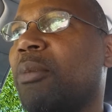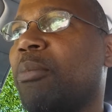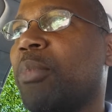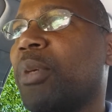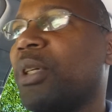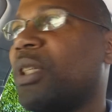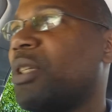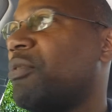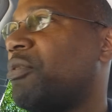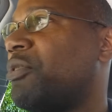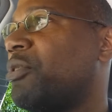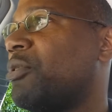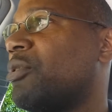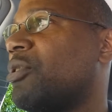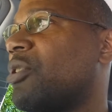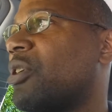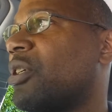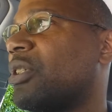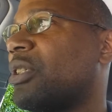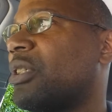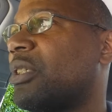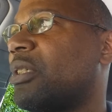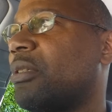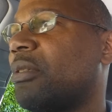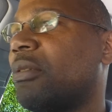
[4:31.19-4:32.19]
But if you
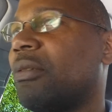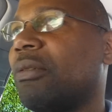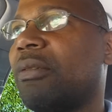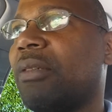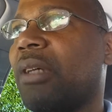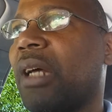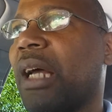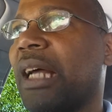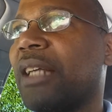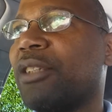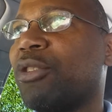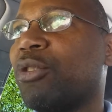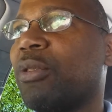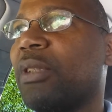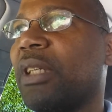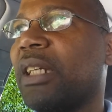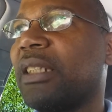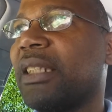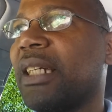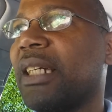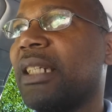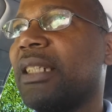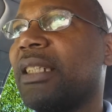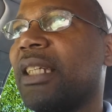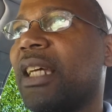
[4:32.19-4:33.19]
just, as soon
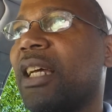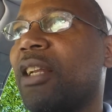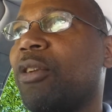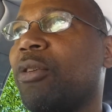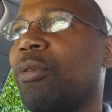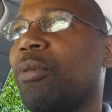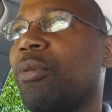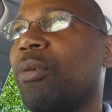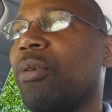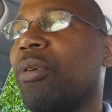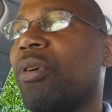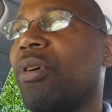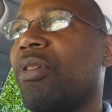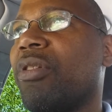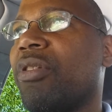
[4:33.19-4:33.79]
as I tell you,